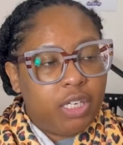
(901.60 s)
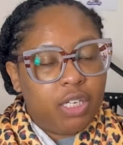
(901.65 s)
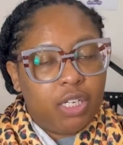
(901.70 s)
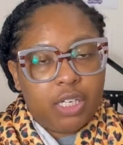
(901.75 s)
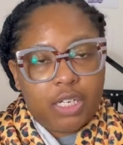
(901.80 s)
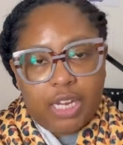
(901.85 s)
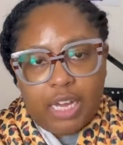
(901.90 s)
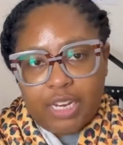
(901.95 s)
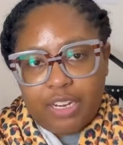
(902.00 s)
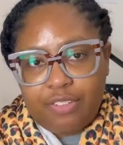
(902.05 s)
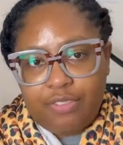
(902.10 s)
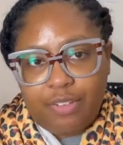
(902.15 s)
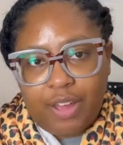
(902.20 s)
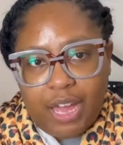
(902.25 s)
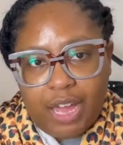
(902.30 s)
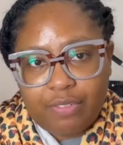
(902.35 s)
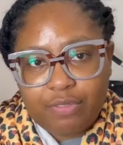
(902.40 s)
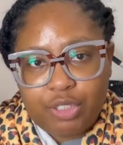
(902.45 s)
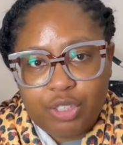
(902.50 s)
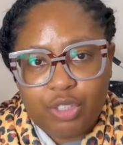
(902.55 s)
of
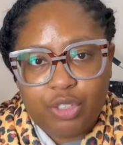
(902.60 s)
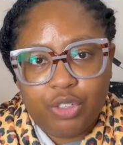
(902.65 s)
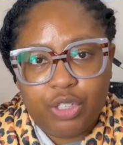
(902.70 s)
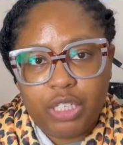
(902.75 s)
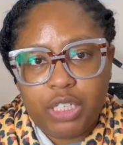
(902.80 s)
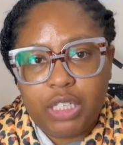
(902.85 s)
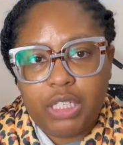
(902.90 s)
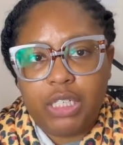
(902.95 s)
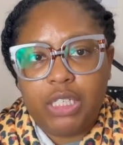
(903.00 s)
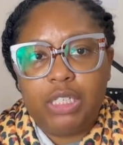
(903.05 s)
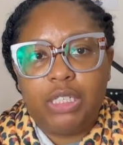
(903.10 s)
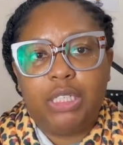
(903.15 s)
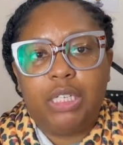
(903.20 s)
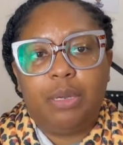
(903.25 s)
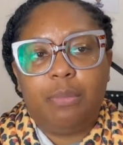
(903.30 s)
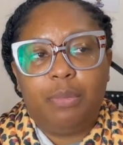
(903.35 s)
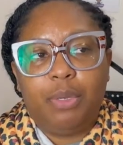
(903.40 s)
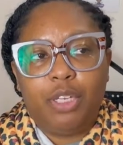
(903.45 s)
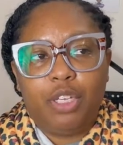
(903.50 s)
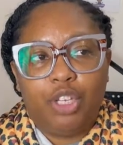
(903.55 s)
95 degrees
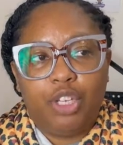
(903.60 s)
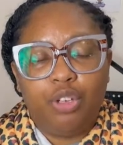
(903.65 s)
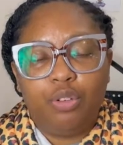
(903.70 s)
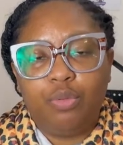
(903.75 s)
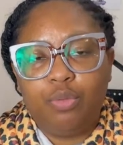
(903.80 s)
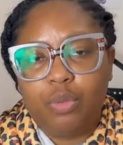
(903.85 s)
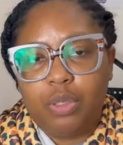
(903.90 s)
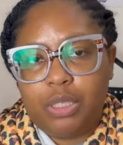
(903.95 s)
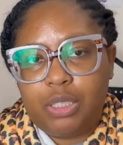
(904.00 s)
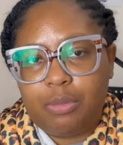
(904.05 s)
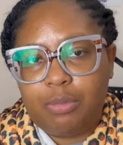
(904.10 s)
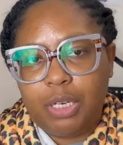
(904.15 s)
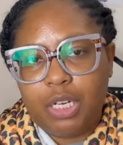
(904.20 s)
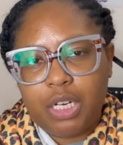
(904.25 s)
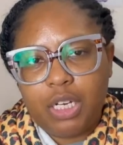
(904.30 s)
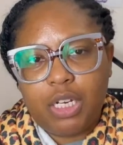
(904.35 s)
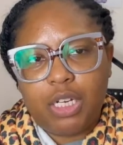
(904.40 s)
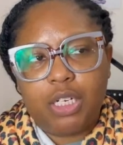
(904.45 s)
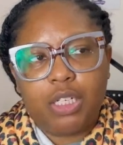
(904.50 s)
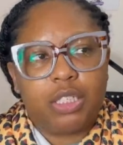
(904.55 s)
and be cute with some
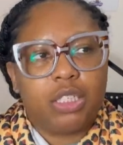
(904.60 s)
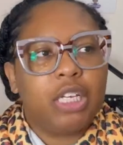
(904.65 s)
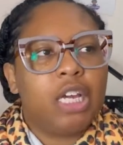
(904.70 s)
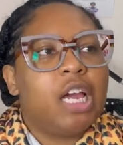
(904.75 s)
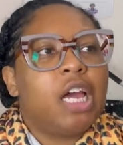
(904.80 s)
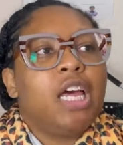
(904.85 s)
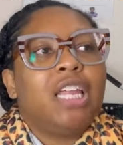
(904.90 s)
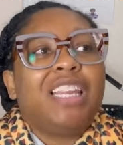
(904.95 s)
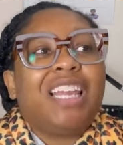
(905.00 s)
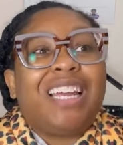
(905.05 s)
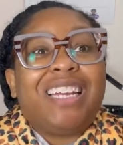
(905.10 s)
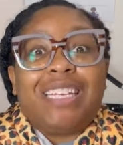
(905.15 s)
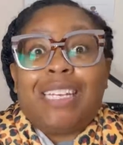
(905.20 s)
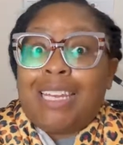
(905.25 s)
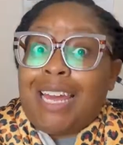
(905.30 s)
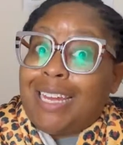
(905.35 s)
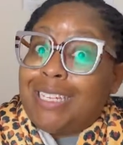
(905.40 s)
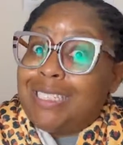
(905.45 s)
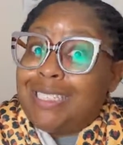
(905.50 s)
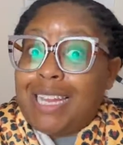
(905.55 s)
Uggs. Like,
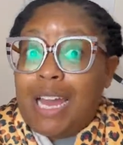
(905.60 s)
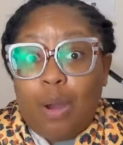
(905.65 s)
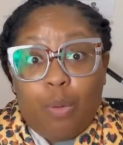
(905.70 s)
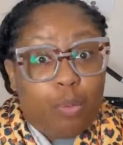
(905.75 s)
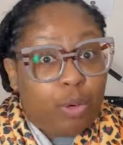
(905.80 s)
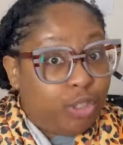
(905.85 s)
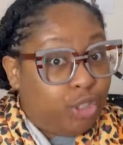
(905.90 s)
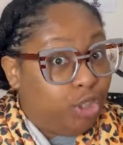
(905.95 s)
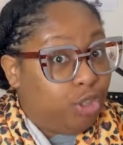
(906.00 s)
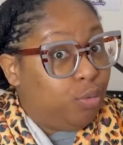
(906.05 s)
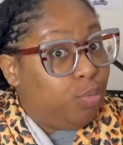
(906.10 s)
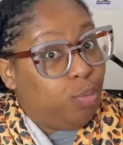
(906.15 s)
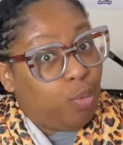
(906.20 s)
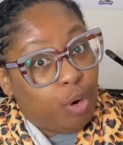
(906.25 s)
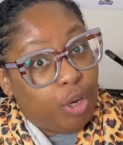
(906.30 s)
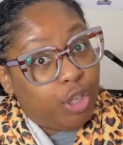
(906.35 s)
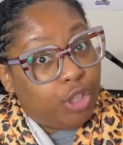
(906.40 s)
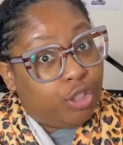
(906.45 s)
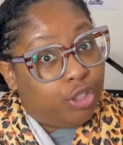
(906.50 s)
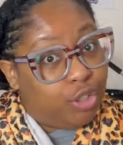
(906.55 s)
that's not what you
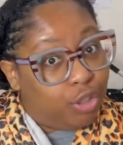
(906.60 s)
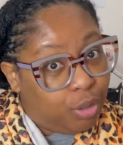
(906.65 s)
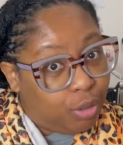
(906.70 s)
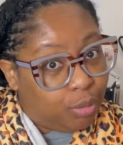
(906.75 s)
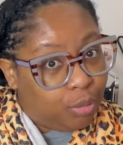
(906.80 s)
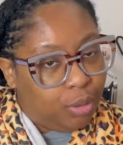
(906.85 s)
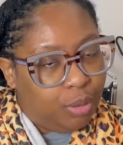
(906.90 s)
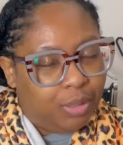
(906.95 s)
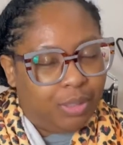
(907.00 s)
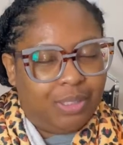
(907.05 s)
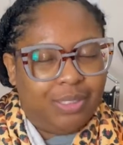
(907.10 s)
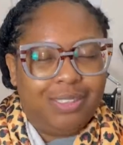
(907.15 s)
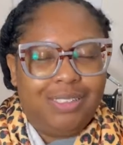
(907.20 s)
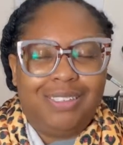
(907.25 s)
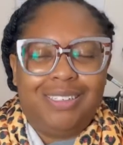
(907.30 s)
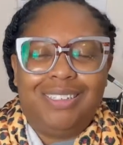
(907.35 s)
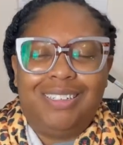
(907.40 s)
want to do.